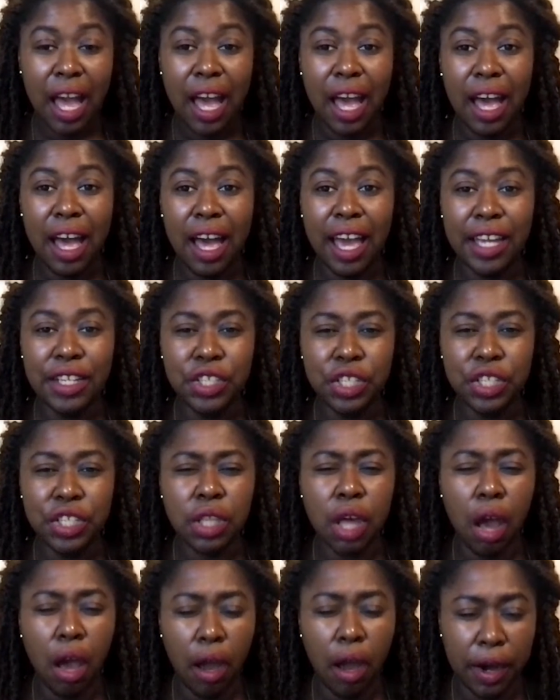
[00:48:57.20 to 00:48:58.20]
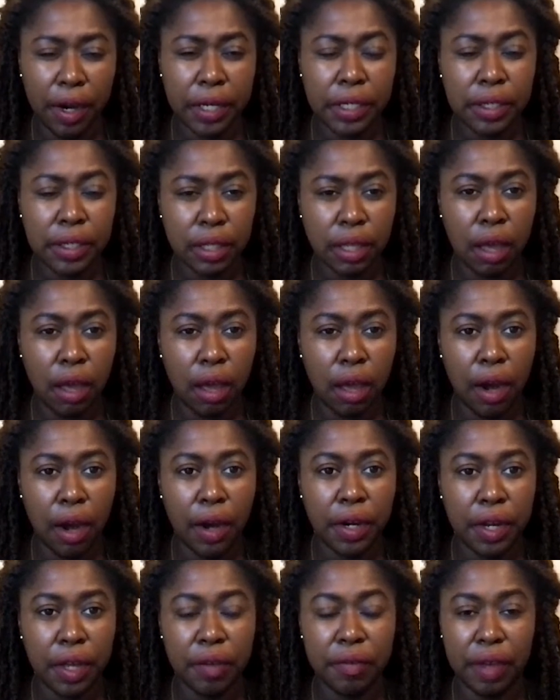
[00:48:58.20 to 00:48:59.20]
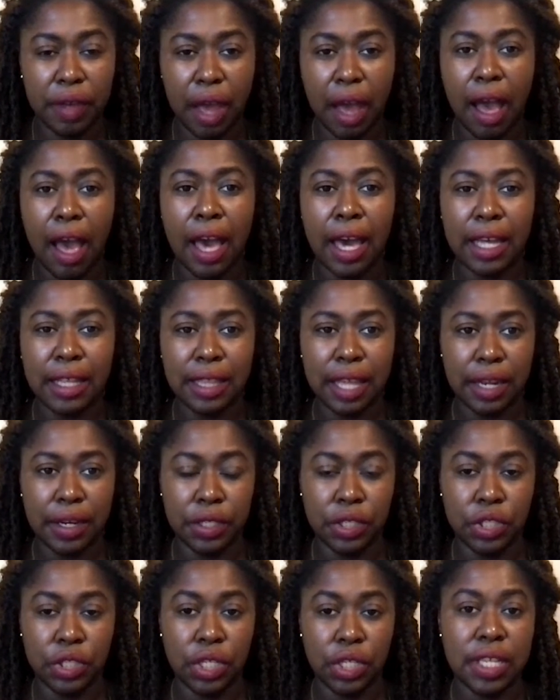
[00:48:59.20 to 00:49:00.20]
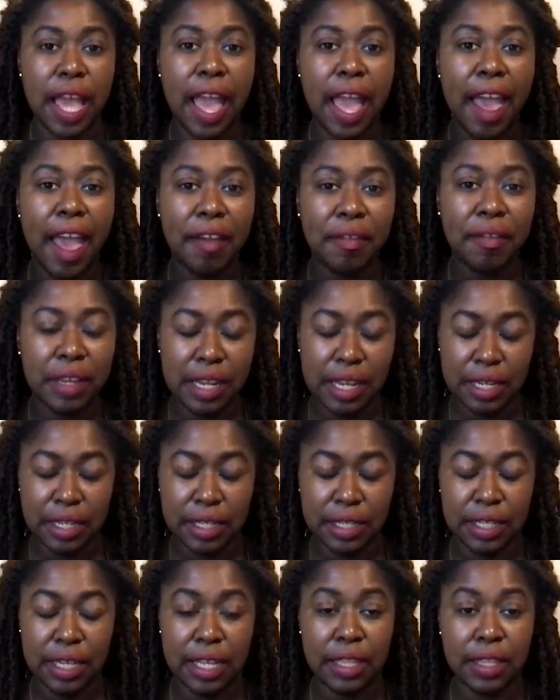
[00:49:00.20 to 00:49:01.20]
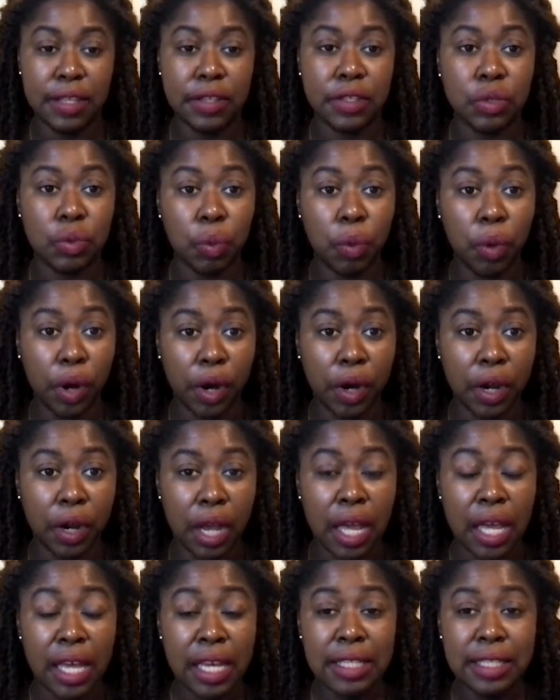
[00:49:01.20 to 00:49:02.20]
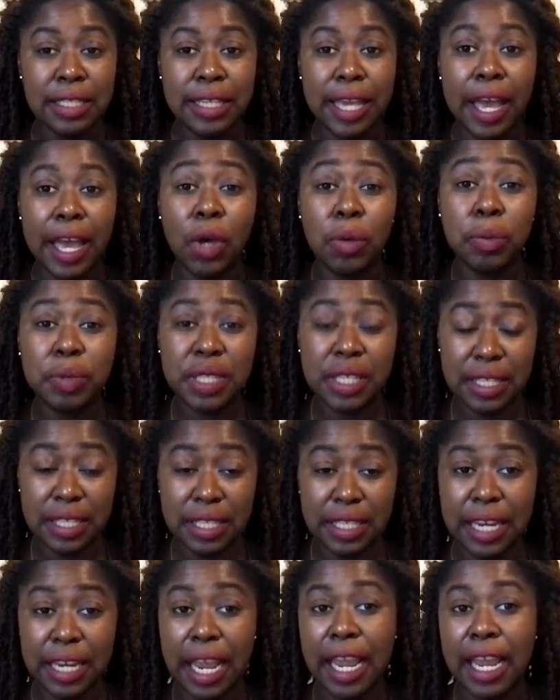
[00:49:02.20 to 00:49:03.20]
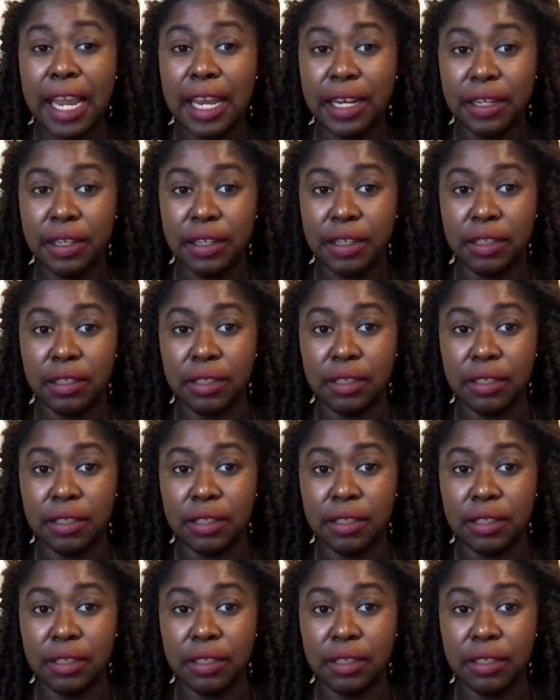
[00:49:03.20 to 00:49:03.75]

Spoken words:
And just the heart of God that is just evident in this work to help sustain